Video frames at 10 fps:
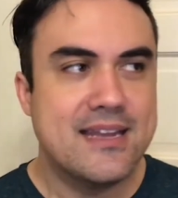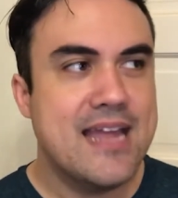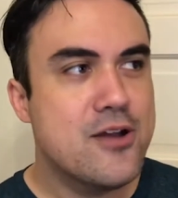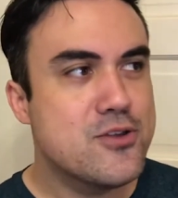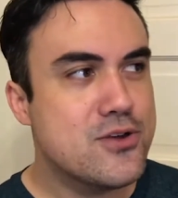
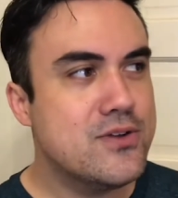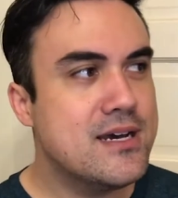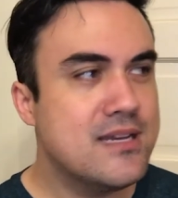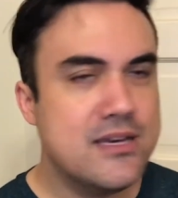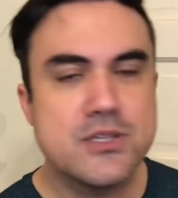Now
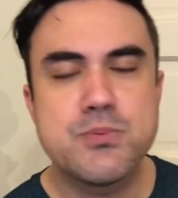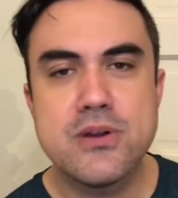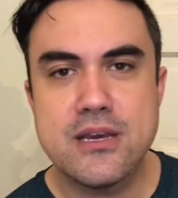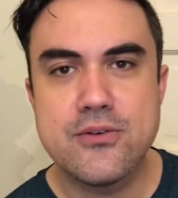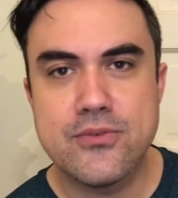Judah, he was
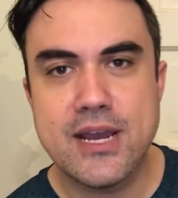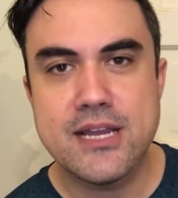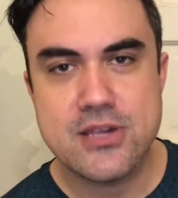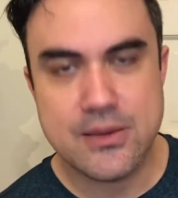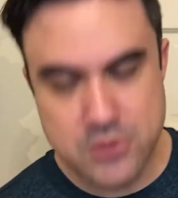pretty
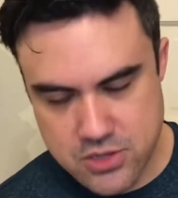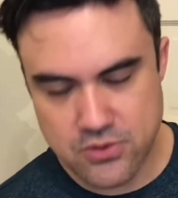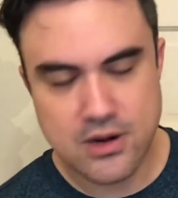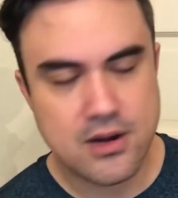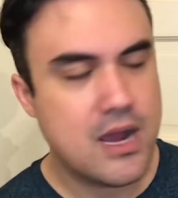enraged, I'm
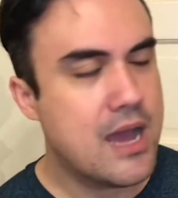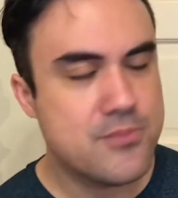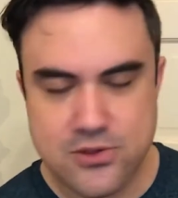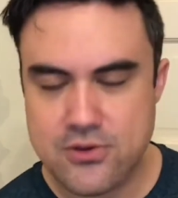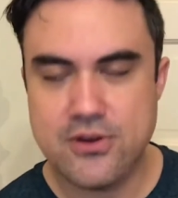sure. I'm
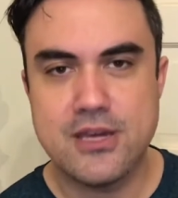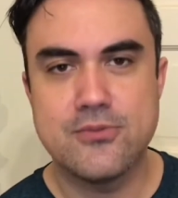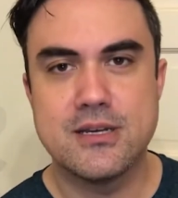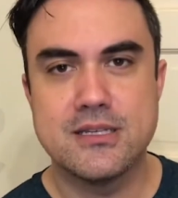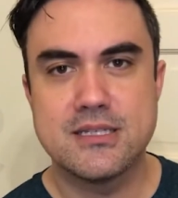sure he
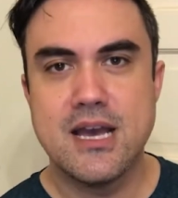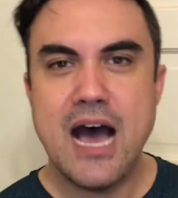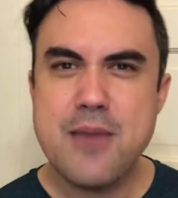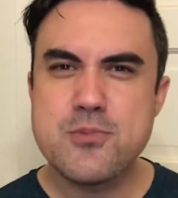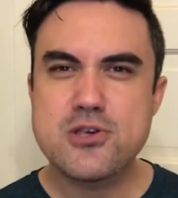was.
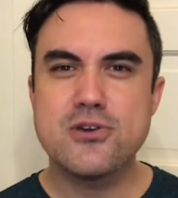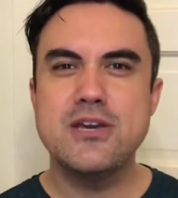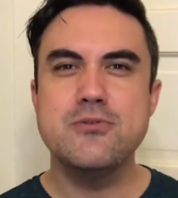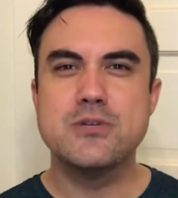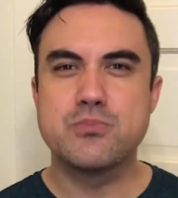I'm sure
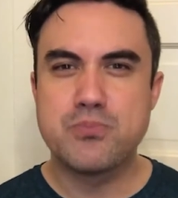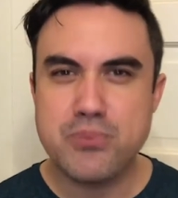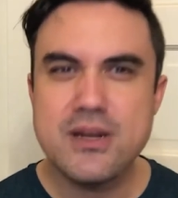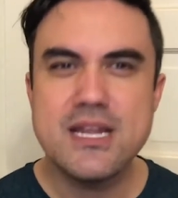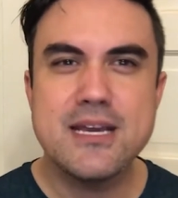he was
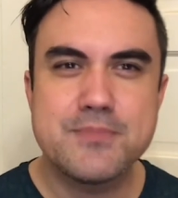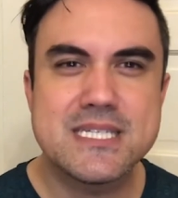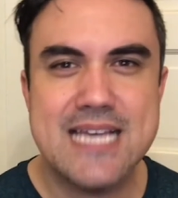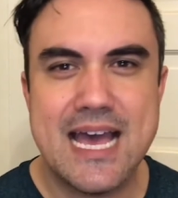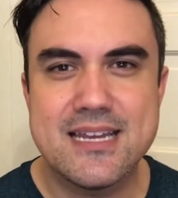pretty
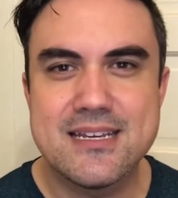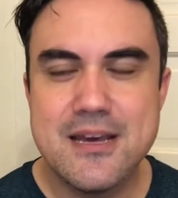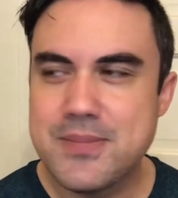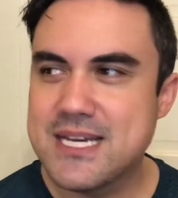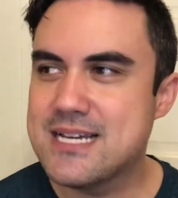upset
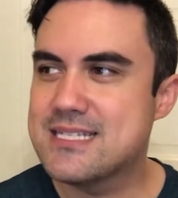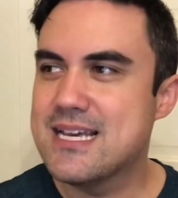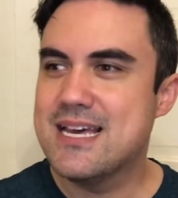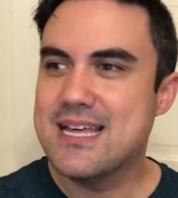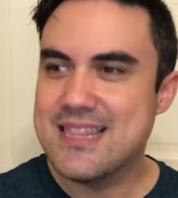because
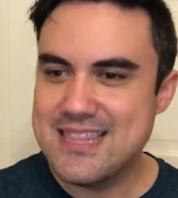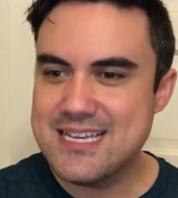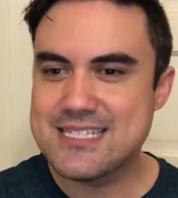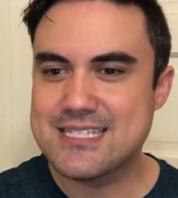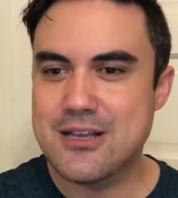
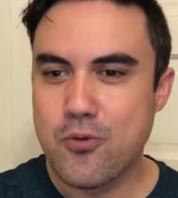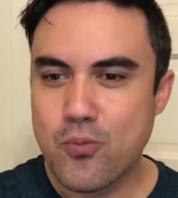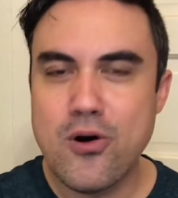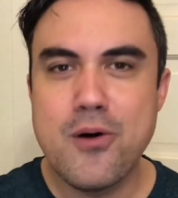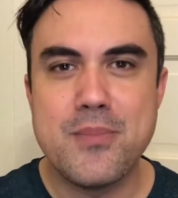this
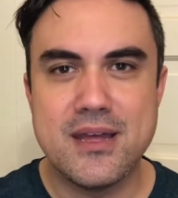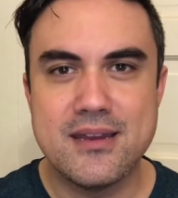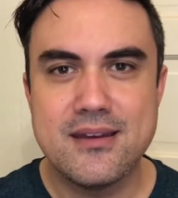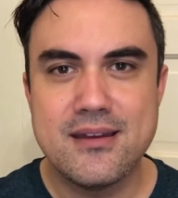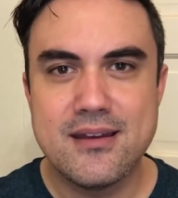
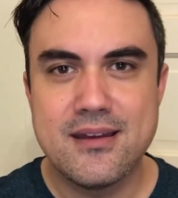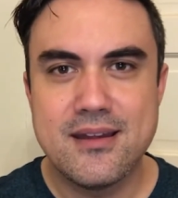woman